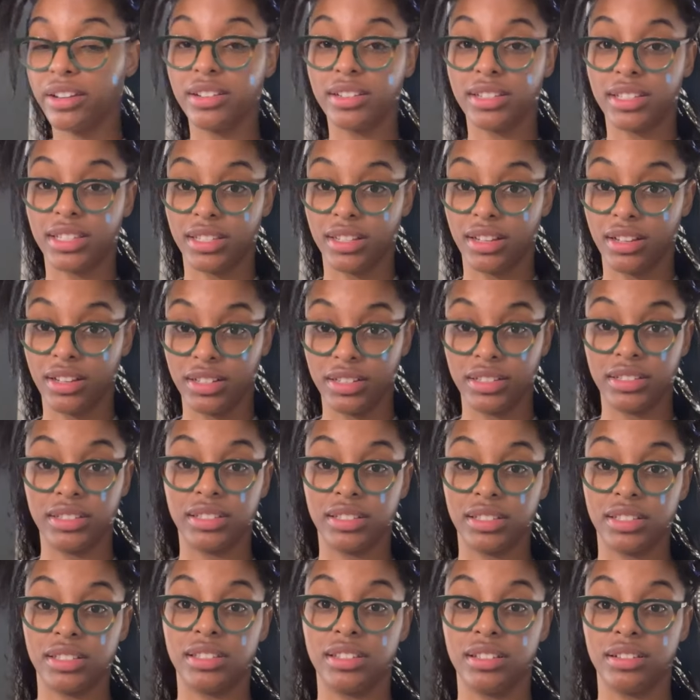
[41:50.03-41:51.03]
is
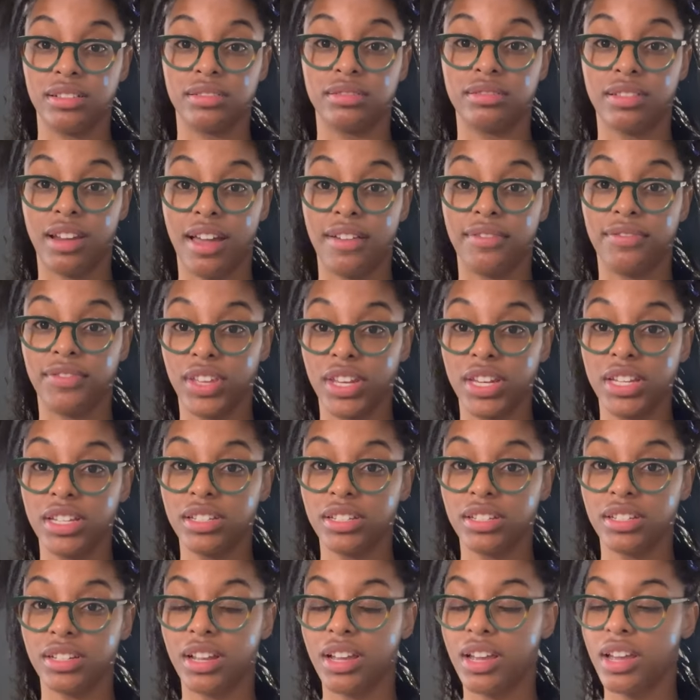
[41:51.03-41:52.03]
still not
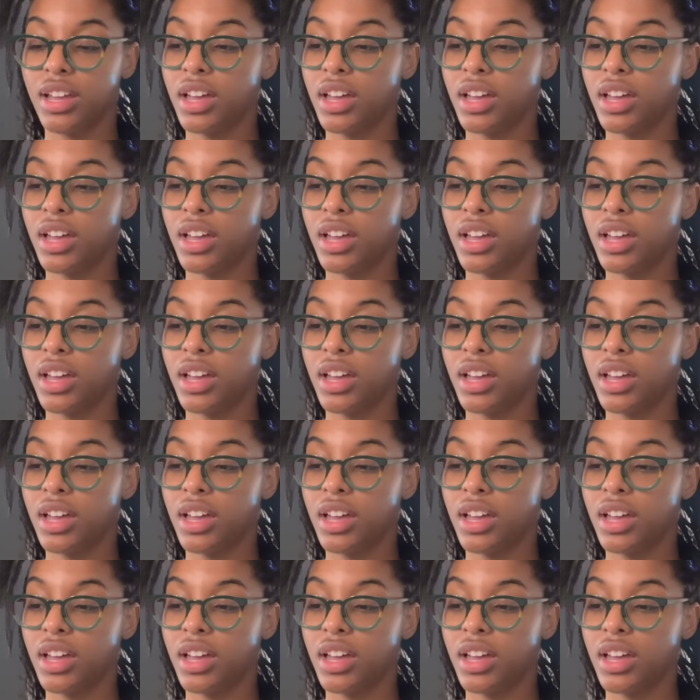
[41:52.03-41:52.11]
finished,